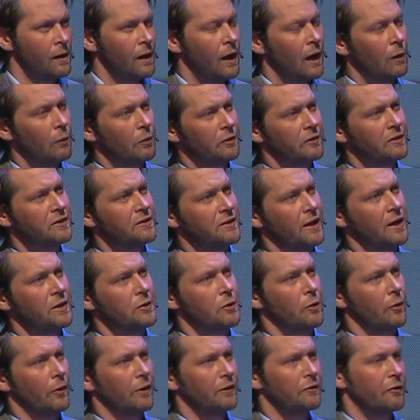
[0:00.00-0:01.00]
I was in
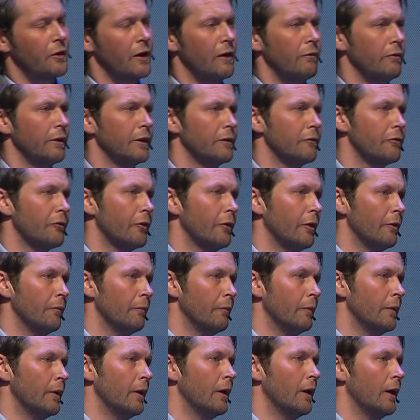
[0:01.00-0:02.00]
January traveling
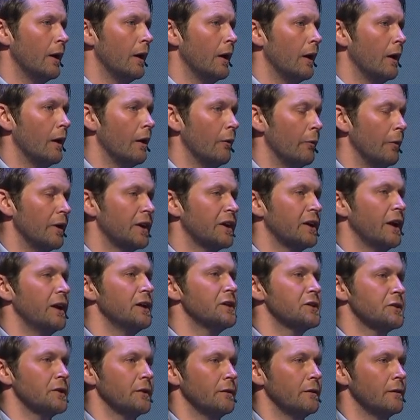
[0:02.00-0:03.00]
from a
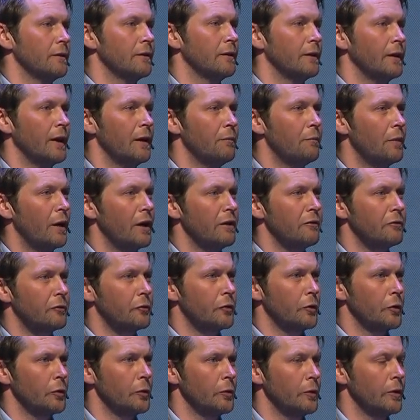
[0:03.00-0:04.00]
vacation, and I passed
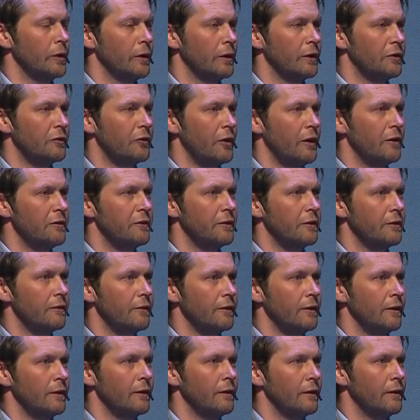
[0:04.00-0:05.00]
through a
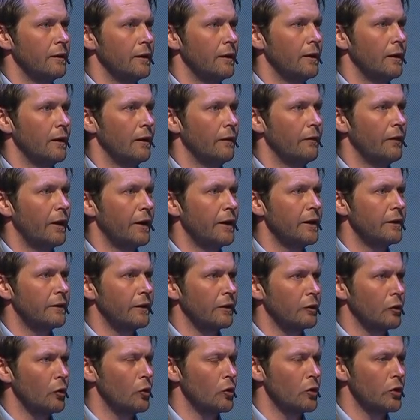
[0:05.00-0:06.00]
transit in
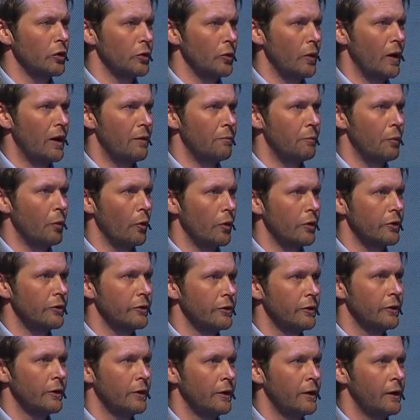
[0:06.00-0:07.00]
Narita, Tokyo airport.
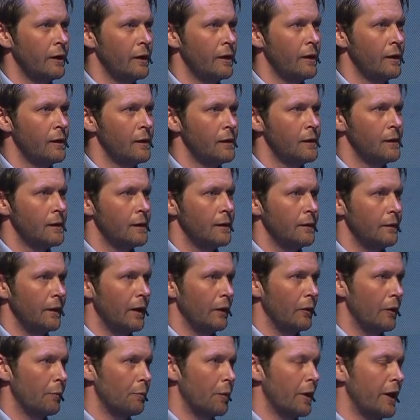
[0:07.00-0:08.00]

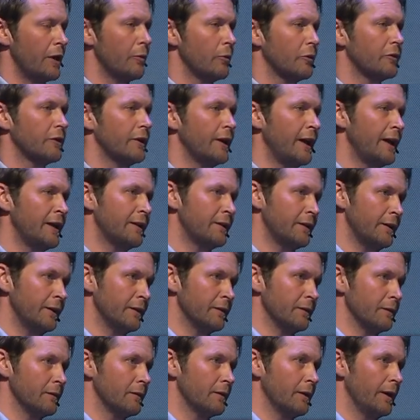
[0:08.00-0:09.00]
Now, the plane was late
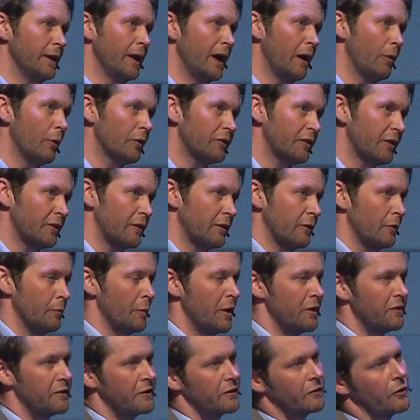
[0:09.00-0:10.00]
in, and I was at the
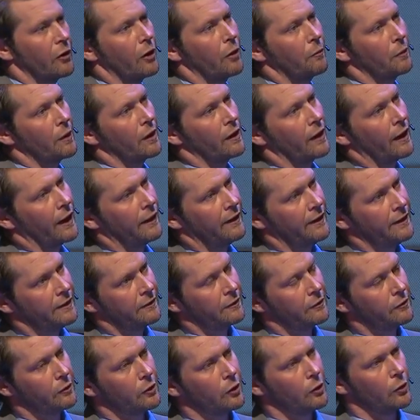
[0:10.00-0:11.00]
domestic terminal, and I
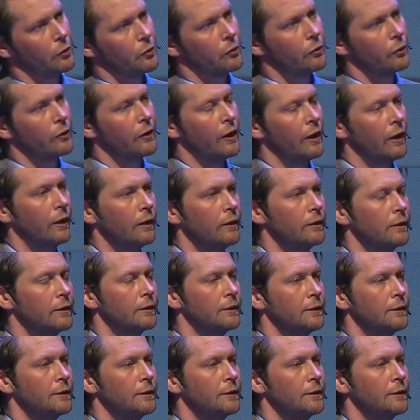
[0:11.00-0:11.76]
needed to go to the